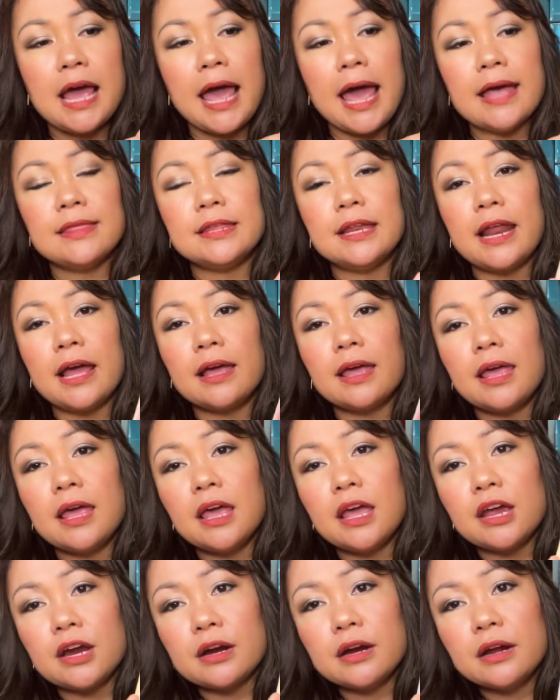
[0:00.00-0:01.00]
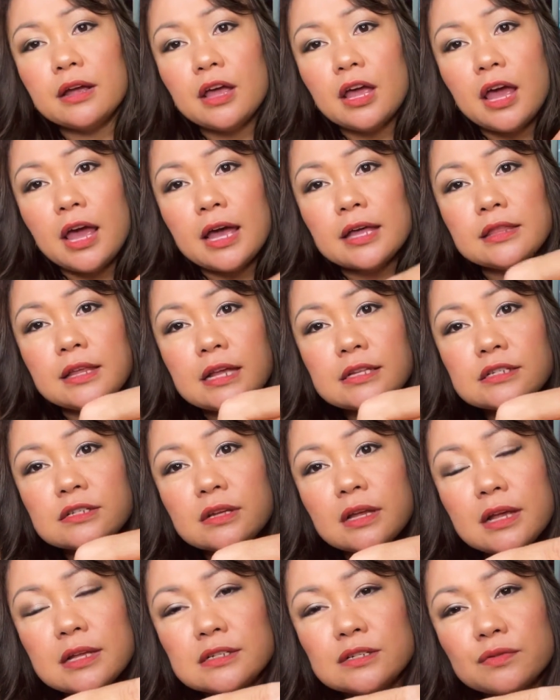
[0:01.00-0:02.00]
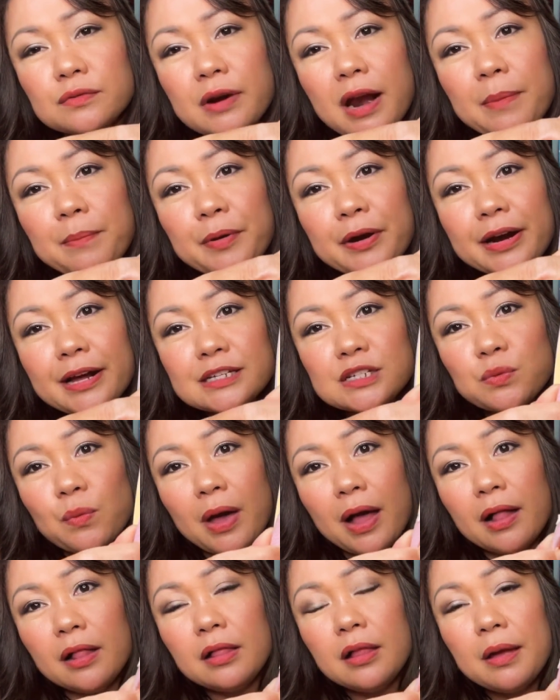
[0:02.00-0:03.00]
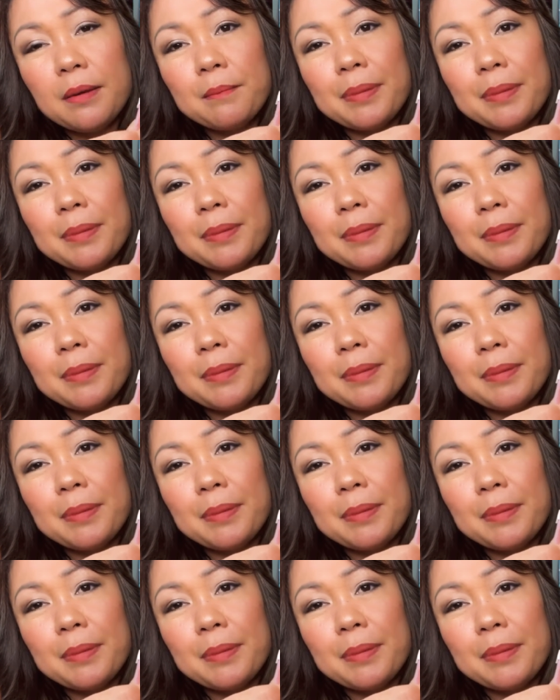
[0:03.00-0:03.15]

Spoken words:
and then like here it's rubber as well,